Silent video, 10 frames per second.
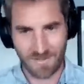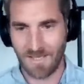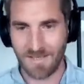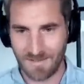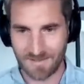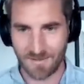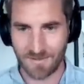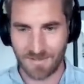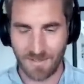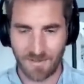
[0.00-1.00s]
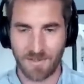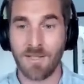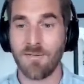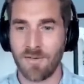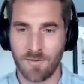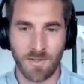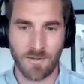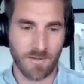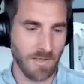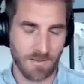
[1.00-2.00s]
it does not scale. Even
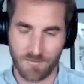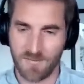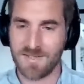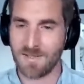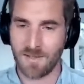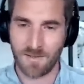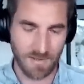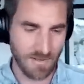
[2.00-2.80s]
uh, like Visa